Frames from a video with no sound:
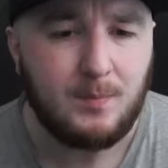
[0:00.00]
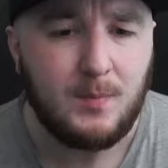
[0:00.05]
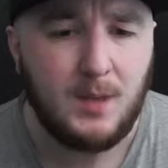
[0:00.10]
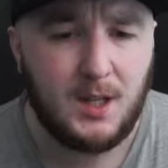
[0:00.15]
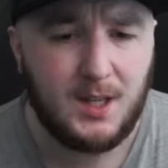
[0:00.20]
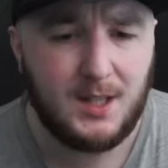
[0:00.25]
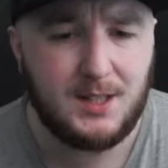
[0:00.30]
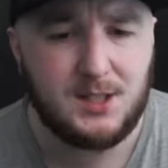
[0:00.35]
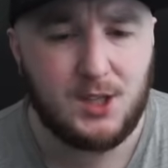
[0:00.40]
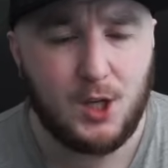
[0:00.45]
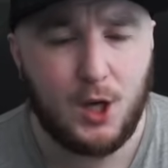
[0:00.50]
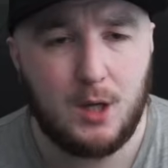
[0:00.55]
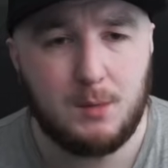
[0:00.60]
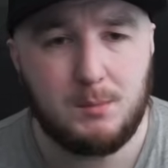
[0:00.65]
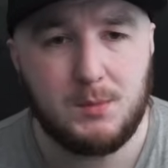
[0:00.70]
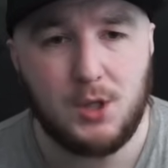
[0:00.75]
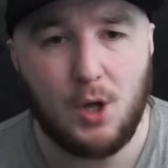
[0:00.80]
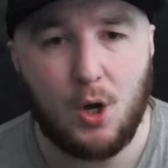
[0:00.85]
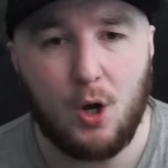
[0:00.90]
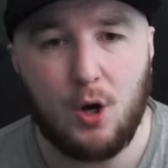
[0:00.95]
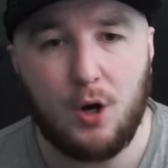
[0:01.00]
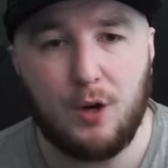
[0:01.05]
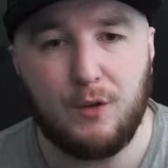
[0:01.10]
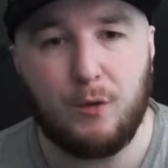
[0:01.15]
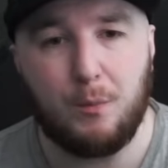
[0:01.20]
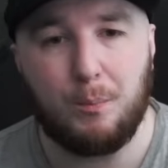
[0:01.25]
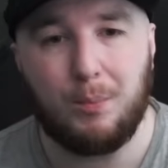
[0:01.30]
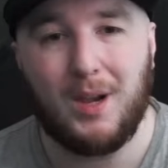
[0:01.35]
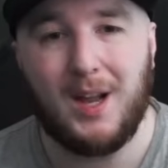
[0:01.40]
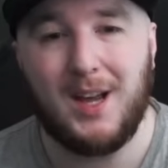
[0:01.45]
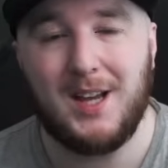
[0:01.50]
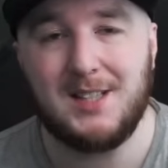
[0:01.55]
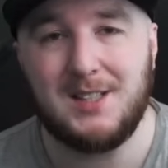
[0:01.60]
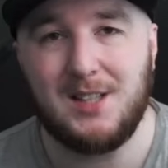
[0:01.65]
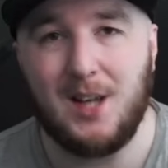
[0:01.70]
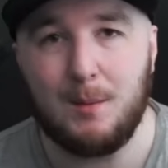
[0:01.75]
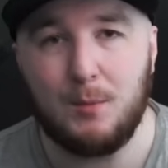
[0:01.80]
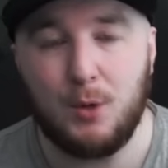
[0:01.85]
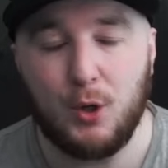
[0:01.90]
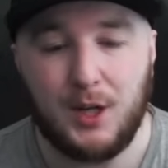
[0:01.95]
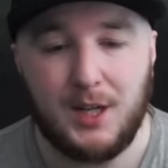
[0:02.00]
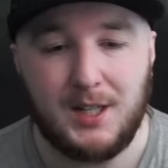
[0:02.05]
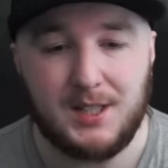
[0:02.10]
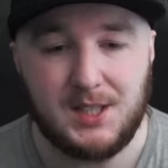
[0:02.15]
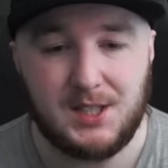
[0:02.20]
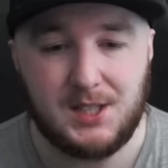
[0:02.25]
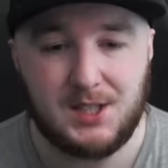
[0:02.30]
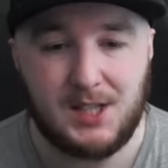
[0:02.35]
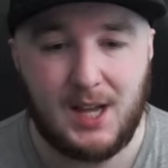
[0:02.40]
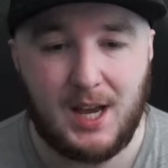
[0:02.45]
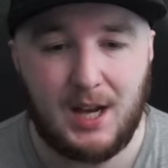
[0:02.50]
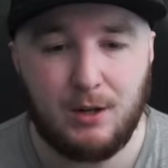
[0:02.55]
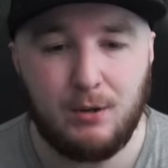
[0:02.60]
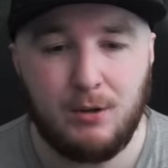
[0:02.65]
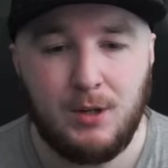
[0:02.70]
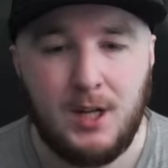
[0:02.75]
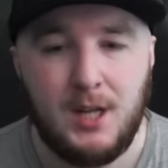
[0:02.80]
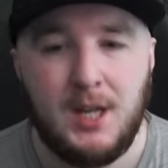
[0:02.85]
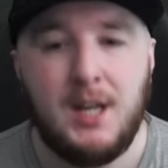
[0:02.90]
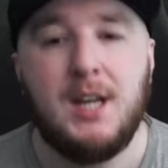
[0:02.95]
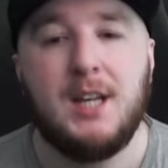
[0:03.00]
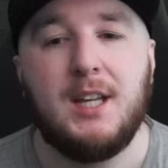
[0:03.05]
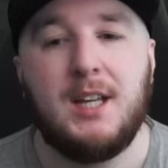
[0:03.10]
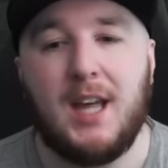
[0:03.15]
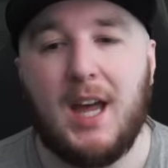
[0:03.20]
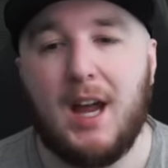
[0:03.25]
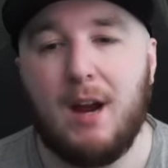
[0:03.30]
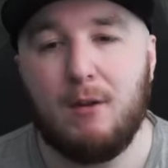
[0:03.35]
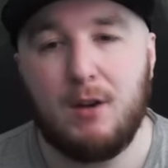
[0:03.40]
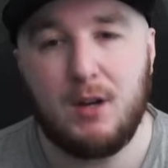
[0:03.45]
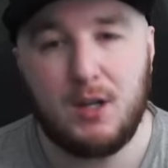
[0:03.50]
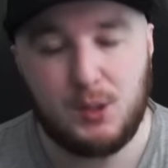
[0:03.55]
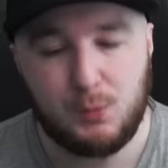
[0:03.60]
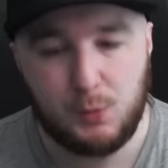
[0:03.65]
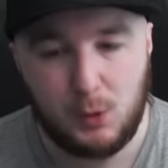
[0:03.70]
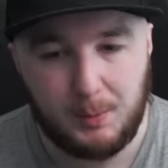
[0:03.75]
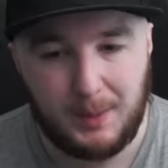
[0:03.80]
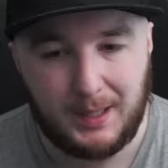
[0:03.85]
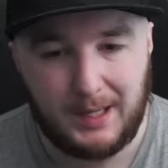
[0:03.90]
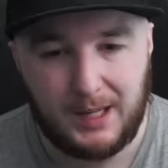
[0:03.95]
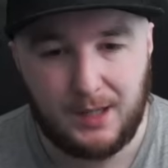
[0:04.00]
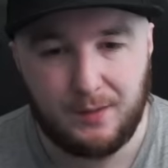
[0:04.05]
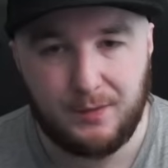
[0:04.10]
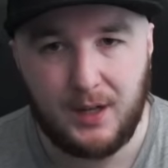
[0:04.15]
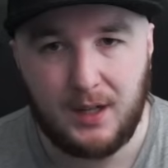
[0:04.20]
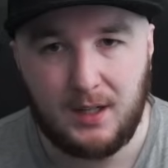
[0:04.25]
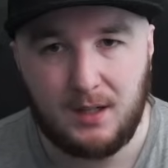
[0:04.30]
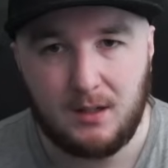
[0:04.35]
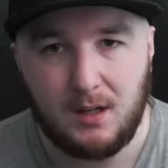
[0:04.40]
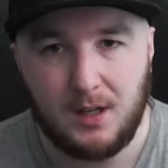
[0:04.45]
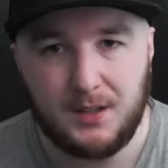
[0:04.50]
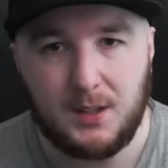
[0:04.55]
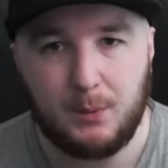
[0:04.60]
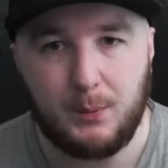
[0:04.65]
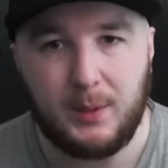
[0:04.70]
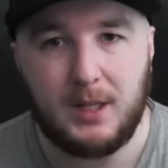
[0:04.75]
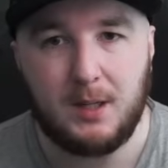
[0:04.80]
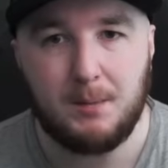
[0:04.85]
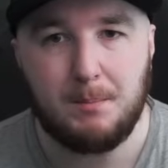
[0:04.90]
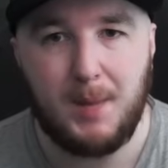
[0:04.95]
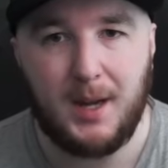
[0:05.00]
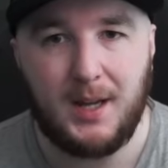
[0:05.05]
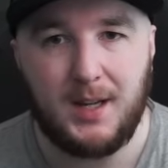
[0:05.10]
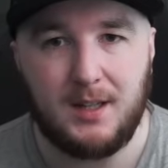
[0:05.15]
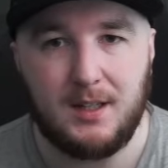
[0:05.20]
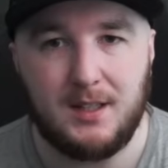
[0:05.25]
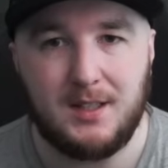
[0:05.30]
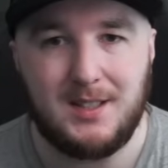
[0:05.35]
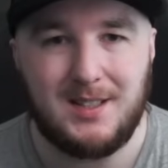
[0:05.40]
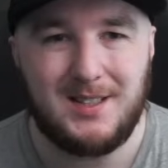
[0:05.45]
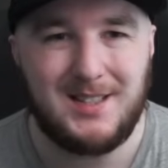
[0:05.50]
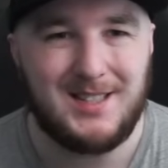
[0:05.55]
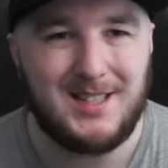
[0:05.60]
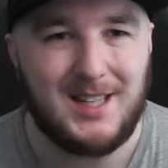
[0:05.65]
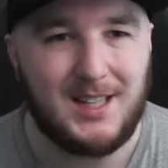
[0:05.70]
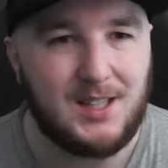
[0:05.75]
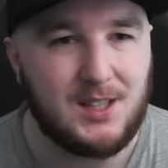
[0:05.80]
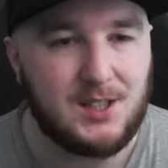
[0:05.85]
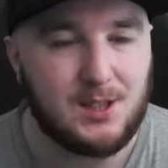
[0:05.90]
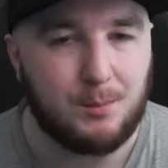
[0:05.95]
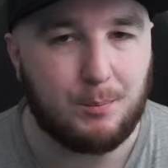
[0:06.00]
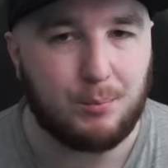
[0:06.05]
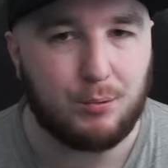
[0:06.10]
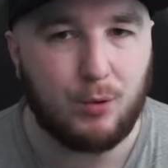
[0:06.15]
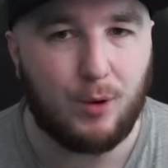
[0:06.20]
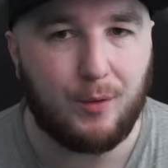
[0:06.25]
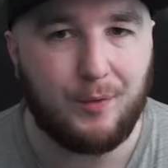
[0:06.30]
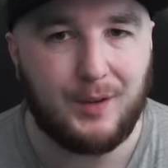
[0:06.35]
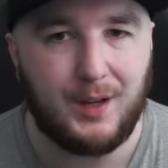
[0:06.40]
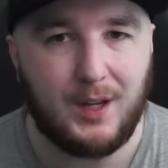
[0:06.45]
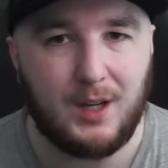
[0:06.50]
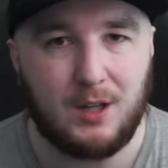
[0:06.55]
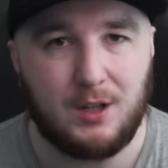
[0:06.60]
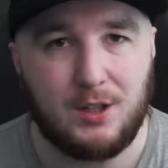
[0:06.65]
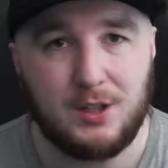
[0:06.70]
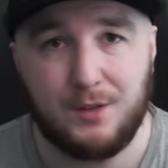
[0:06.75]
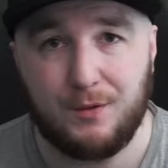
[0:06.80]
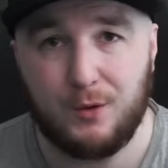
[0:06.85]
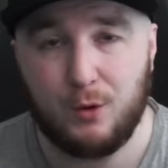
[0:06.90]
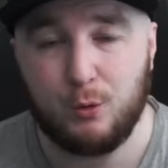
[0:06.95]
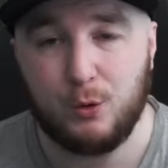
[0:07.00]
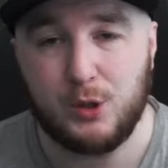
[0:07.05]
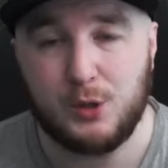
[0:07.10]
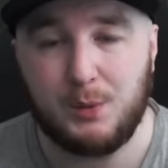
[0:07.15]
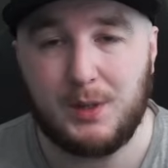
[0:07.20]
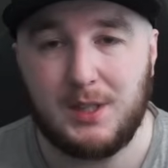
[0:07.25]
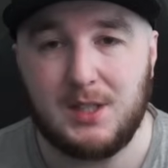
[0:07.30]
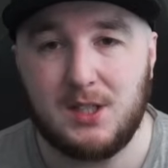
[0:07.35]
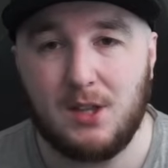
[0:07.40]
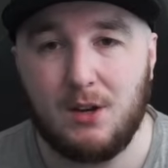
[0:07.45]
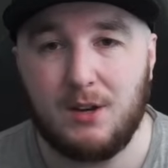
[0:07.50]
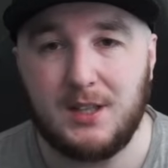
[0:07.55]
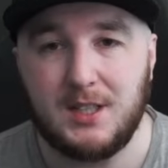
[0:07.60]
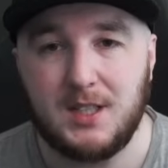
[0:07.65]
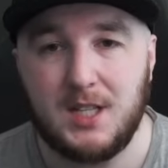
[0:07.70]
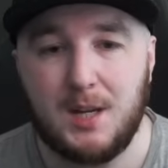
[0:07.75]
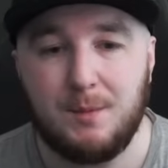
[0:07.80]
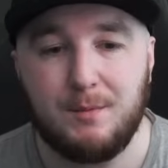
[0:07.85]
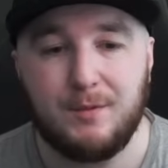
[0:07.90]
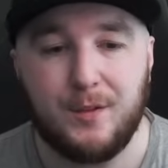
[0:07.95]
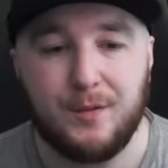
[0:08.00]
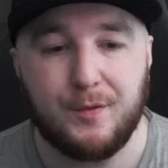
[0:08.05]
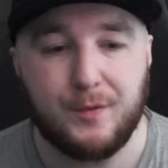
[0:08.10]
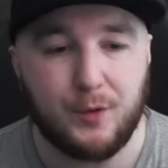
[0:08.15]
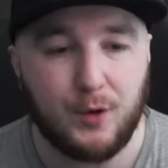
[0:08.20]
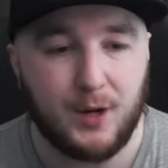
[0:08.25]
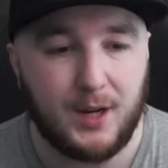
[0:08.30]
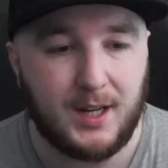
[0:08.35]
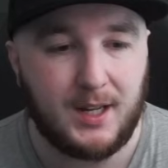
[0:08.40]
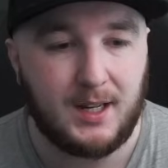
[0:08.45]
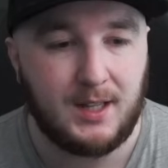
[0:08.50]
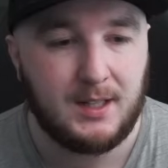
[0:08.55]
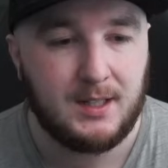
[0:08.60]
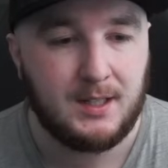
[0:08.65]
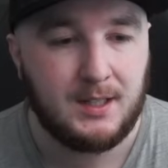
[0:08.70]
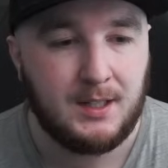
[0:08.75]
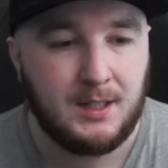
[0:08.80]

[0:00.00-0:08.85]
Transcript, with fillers: In terms of players that I'm looking to sell, Karius will be leaving. I think we can make a decent profit because, of course, we signed him for free.